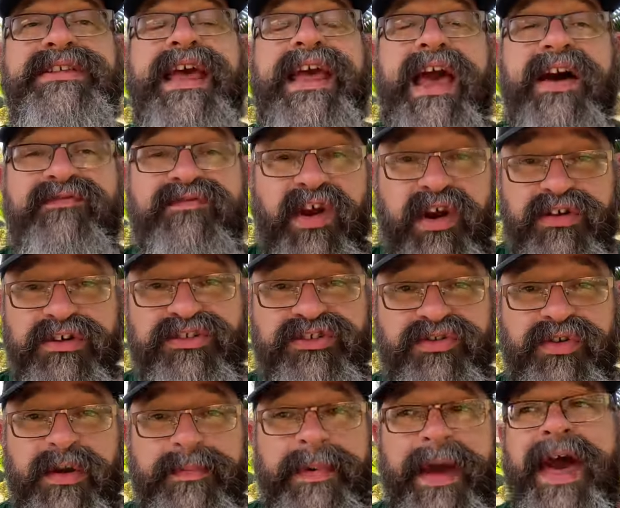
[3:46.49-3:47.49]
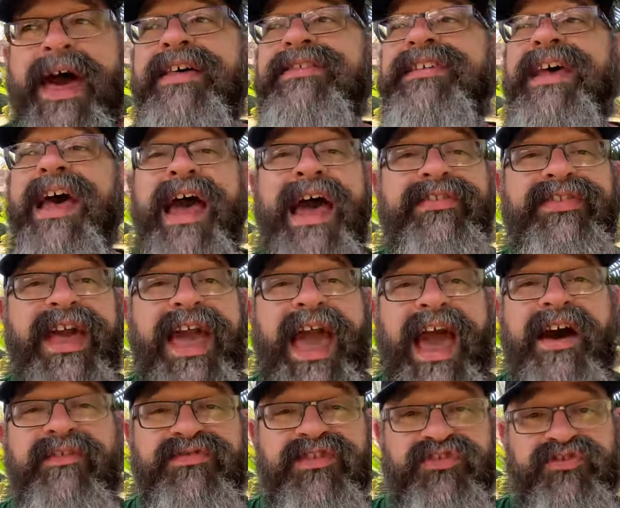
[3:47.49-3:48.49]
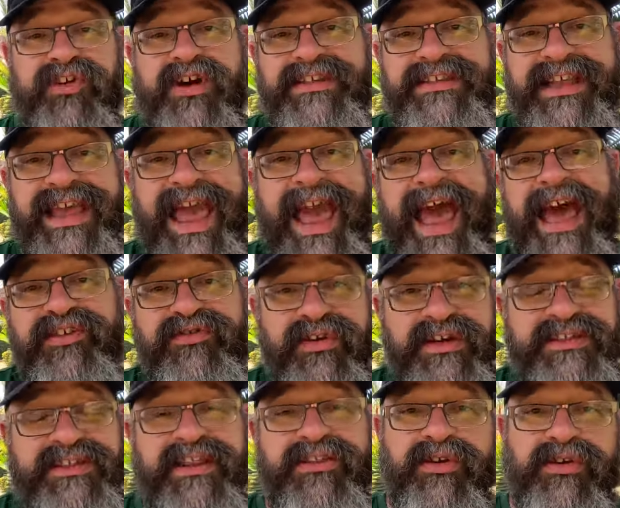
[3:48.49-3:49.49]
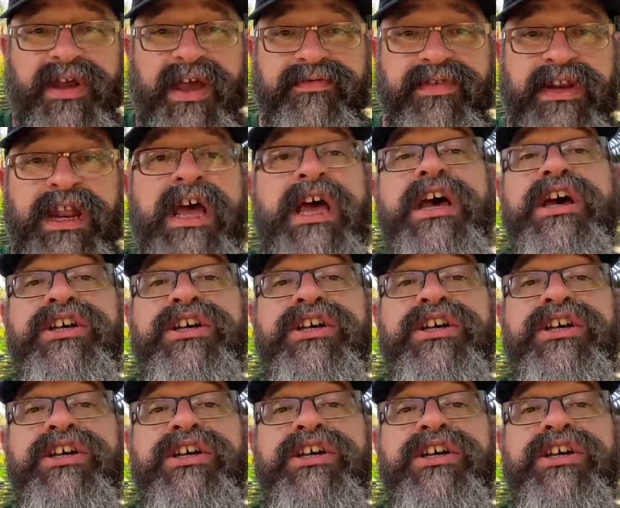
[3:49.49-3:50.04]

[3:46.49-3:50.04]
They have very discrete paths, and they have to trust the address that they're given.